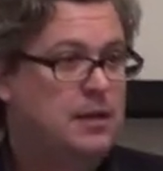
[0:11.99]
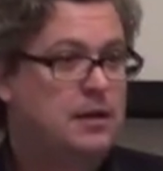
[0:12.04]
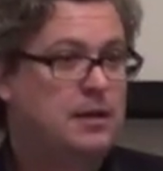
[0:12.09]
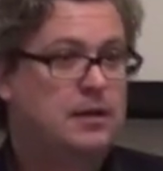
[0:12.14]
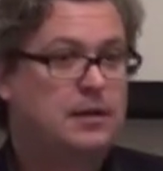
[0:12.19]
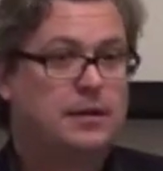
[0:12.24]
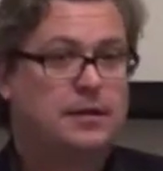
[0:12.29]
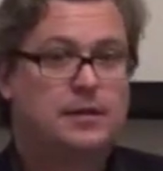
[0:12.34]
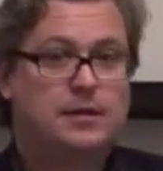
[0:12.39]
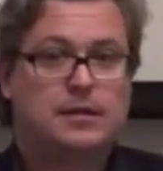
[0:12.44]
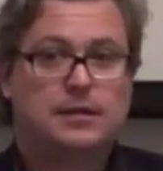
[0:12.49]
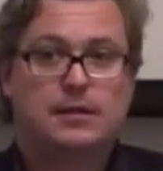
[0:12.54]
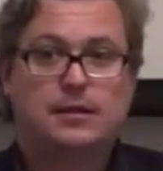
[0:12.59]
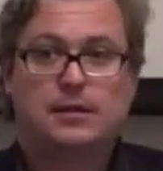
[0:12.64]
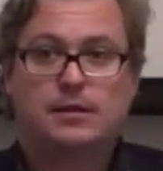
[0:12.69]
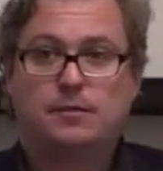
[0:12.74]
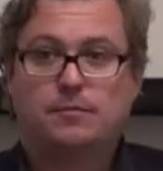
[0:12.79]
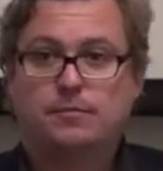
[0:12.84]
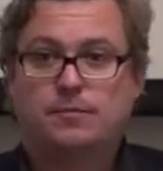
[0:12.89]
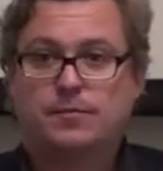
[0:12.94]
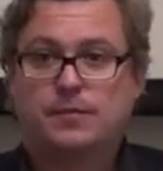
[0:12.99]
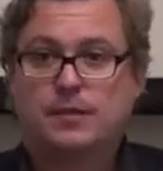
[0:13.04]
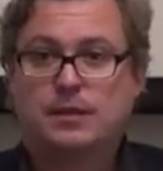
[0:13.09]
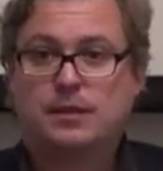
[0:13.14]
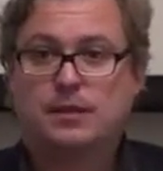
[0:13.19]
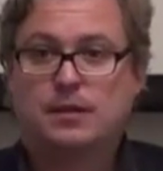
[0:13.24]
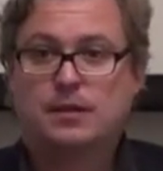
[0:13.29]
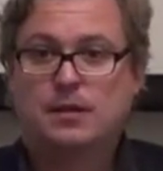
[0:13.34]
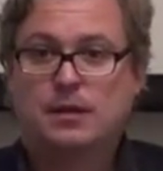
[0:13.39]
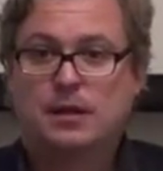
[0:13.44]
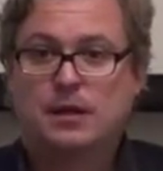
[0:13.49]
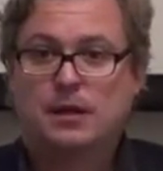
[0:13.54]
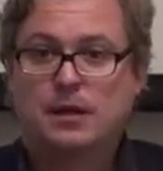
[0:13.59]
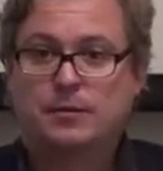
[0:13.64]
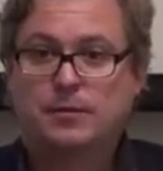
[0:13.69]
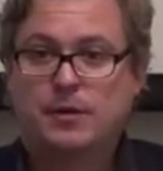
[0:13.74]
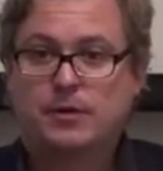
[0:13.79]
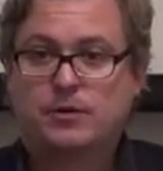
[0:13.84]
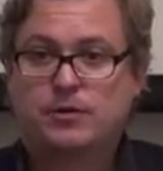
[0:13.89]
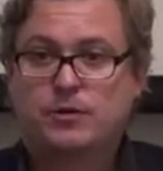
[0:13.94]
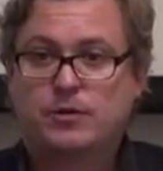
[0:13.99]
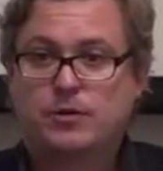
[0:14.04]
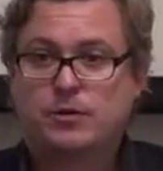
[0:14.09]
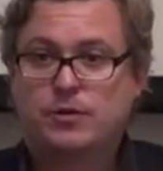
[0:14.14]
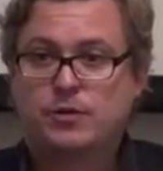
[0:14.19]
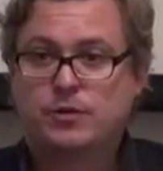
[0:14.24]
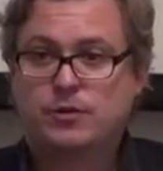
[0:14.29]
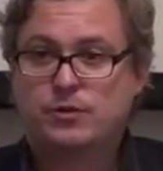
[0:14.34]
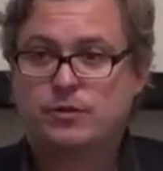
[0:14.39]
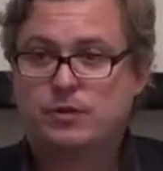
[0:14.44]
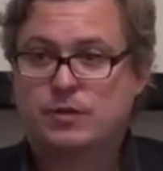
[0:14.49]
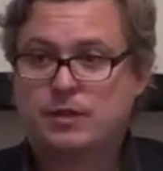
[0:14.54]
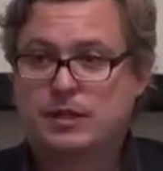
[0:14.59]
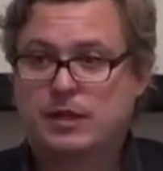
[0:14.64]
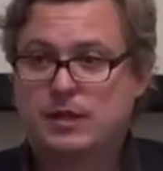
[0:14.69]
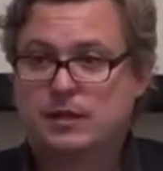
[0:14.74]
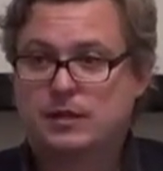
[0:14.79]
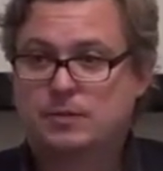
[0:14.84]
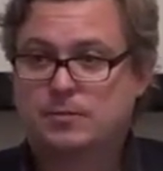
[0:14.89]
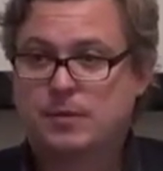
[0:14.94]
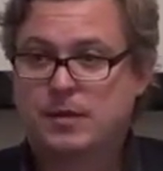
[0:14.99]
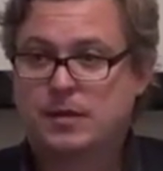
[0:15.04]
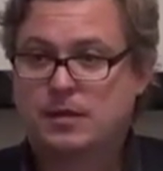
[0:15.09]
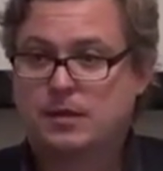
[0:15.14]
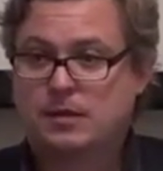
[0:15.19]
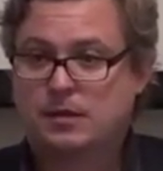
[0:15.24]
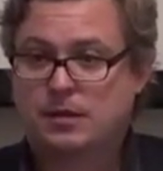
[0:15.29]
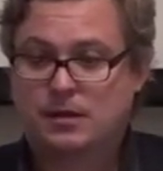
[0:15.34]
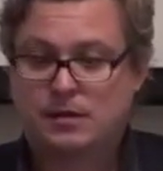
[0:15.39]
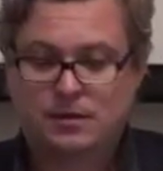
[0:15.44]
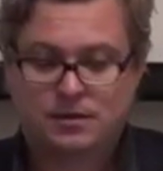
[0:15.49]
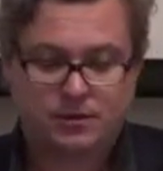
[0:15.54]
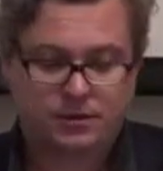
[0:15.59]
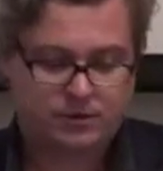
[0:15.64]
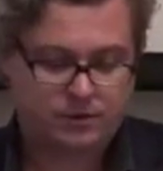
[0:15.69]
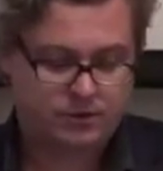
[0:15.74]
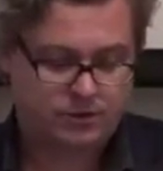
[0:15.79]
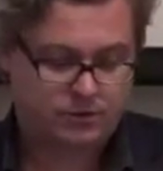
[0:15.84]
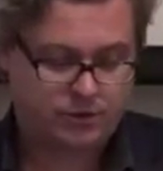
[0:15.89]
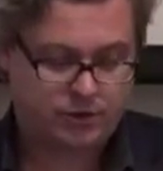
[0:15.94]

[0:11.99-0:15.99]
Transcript: and I'm going to introduce our speaker, Dr.